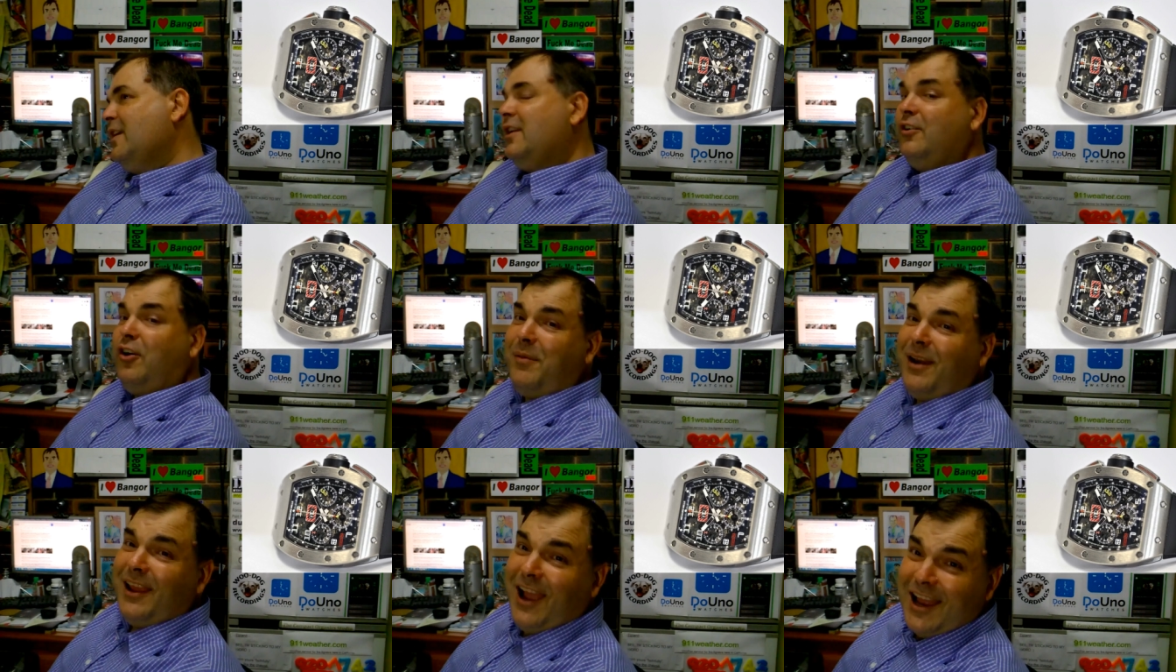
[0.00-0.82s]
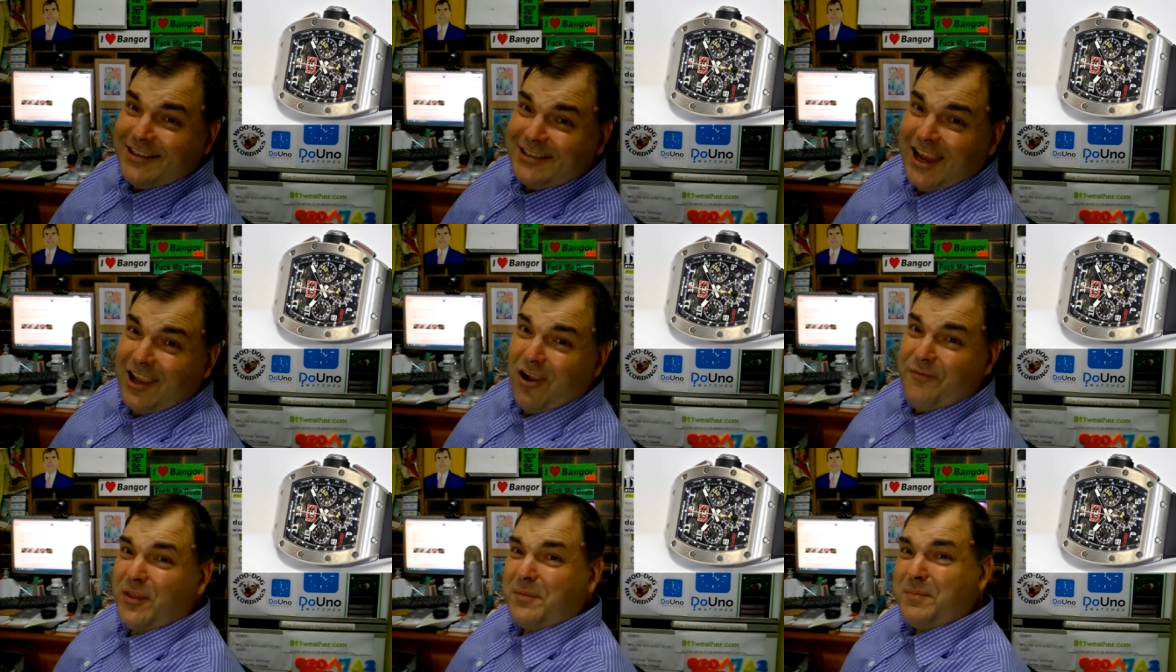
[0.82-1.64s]
Normally I'd say
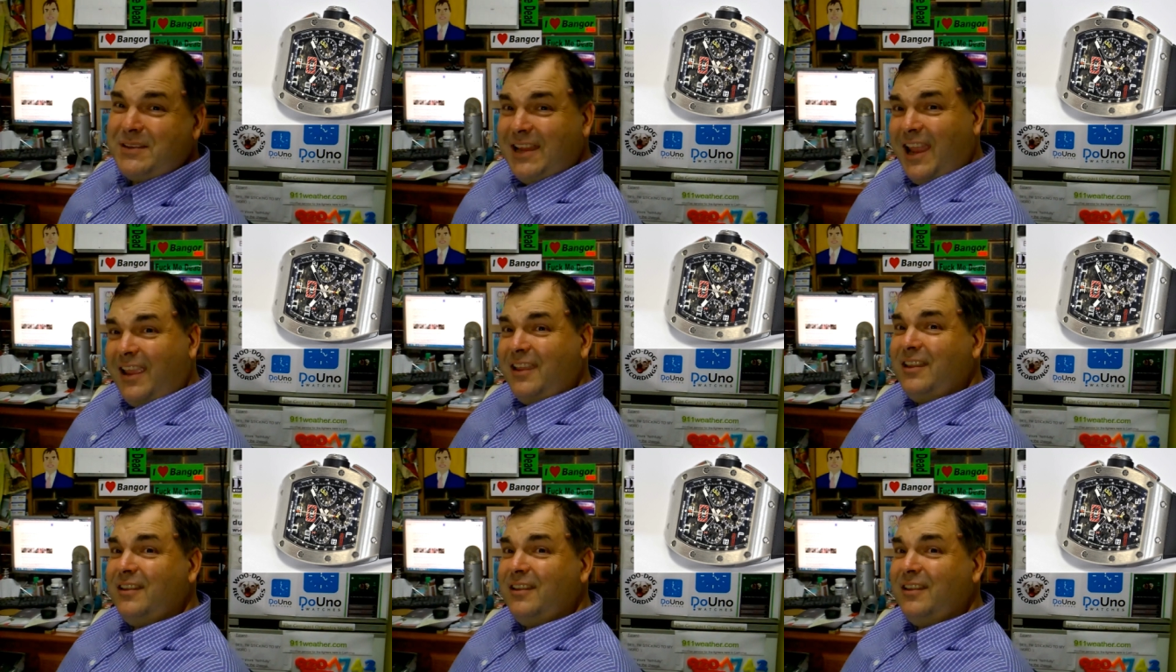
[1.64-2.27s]
go for the Patek.